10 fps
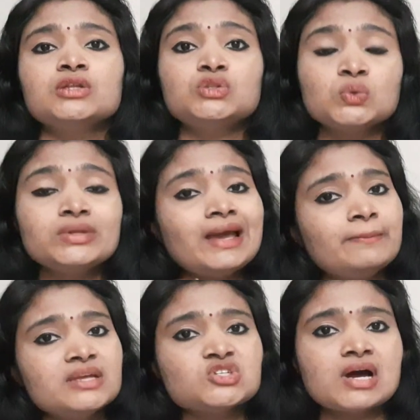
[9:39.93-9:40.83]
through the
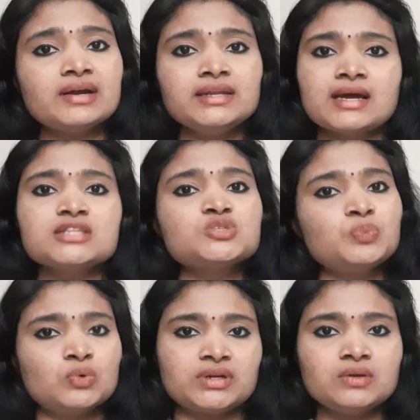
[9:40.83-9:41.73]
MHRD NATS
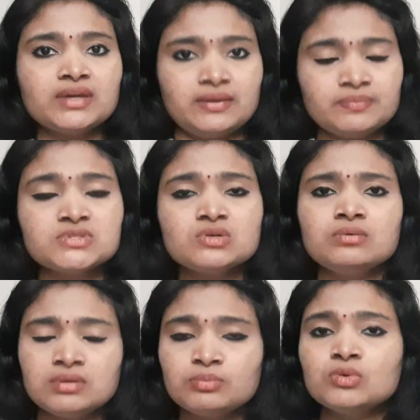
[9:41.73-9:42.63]
portal. Okay.
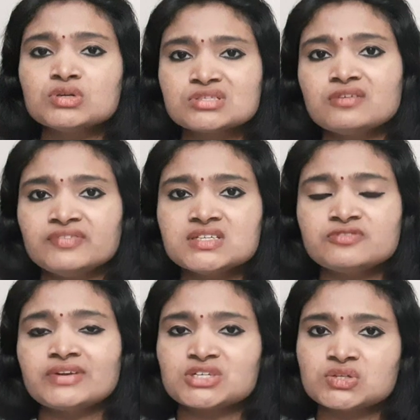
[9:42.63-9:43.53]
So most of these
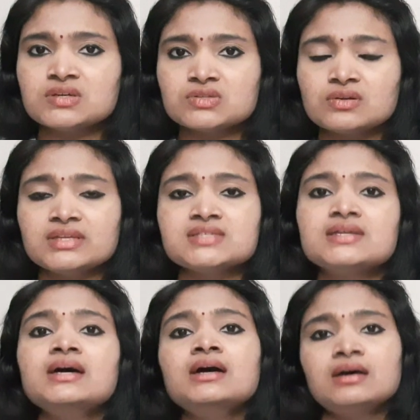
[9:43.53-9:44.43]
freshers or these
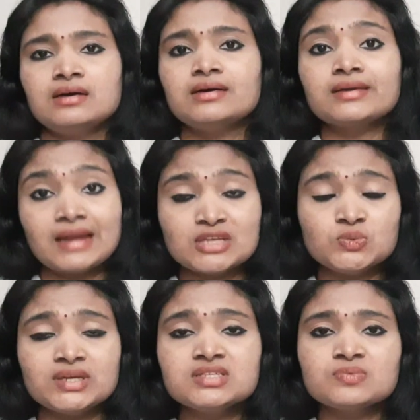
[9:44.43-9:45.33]

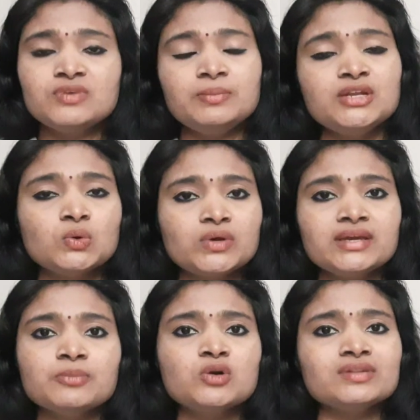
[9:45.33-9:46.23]
graduates will be knowing
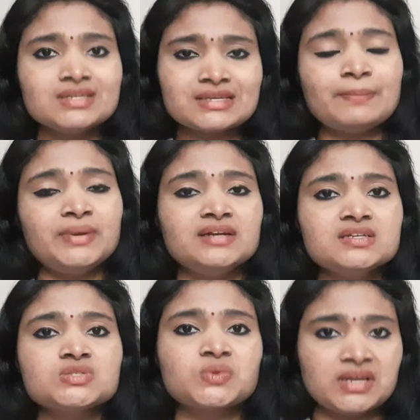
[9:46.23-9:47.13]
about these
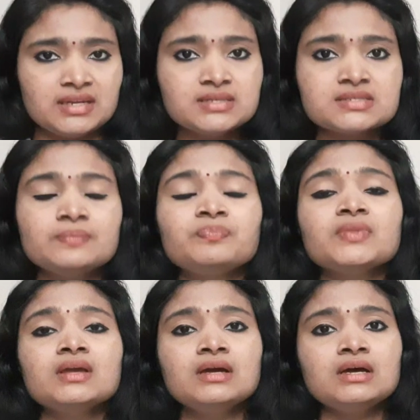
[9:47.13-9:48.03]
apprentice trainings.
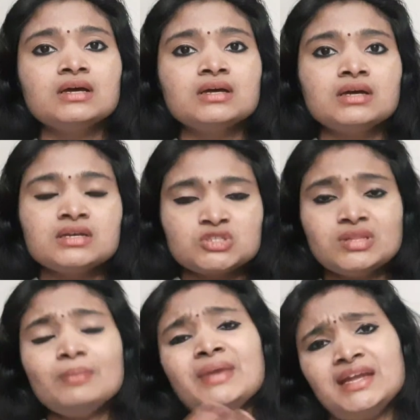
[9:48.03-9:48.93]
So
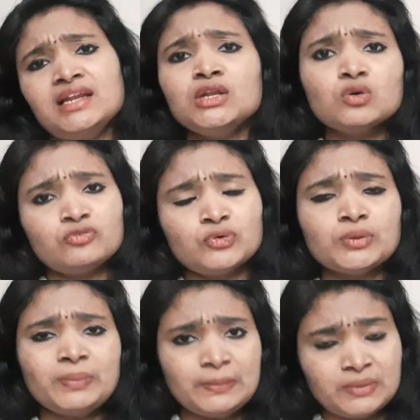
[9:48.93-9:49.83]
they mainly look for
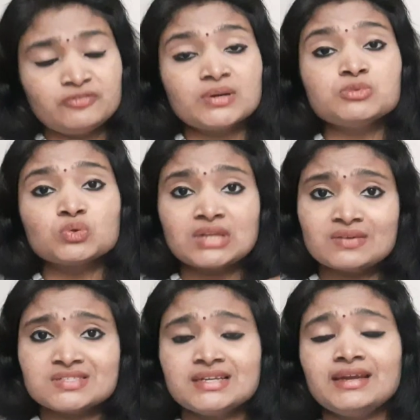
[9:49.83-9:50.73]
people from
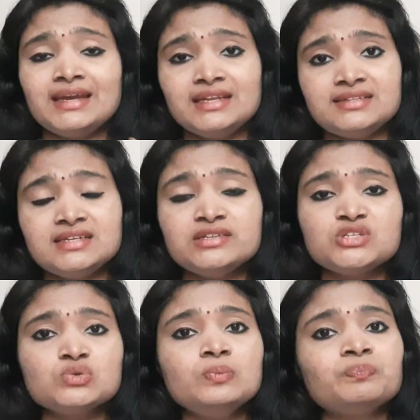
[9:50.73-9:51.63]
2018
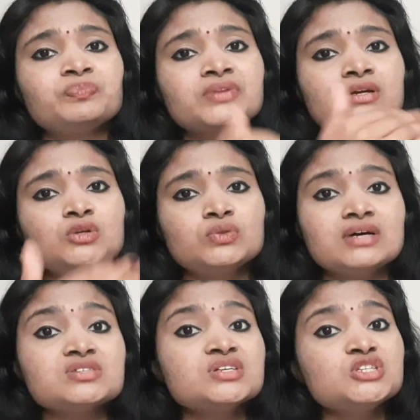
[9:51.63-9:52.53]
to
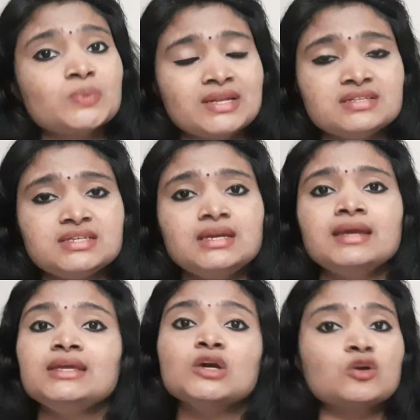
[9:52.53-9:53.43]
2020
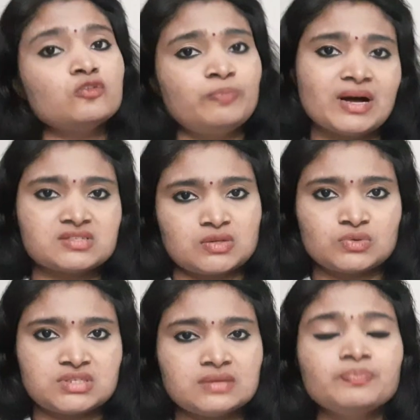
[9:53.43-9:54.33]
year of
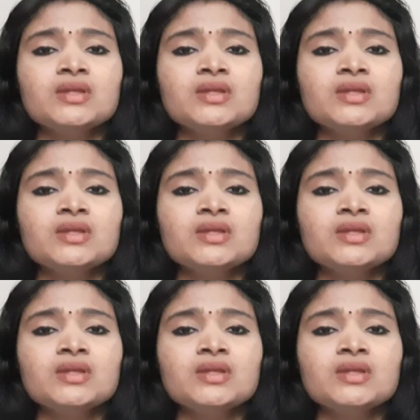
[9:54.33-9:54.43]
passouts,